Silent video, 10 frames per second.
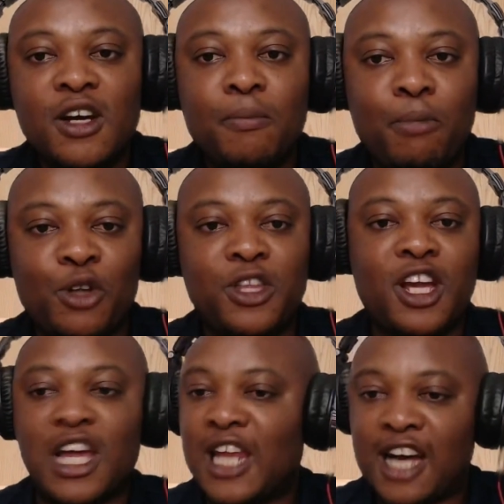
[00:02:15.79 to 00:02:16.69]
but they
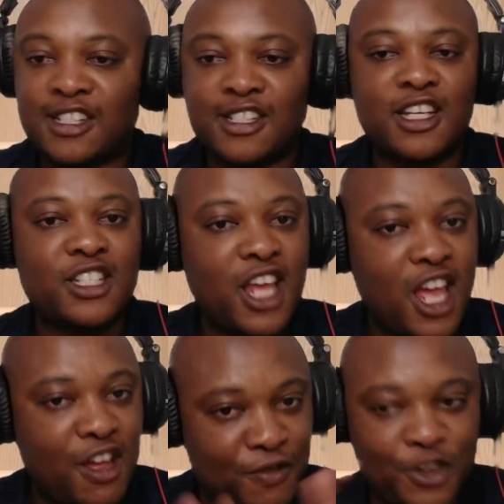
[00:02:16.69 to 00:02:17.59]
can access
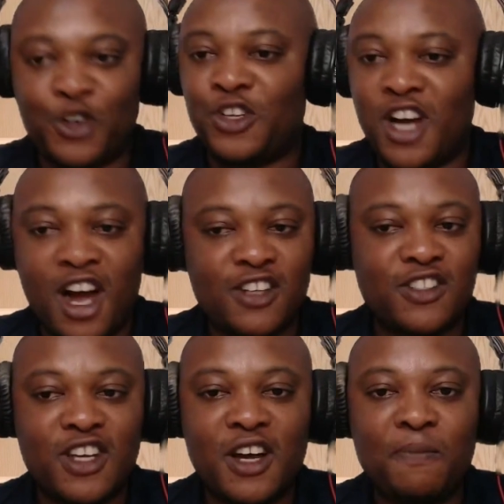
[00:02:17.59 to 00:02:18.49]
every other ISA.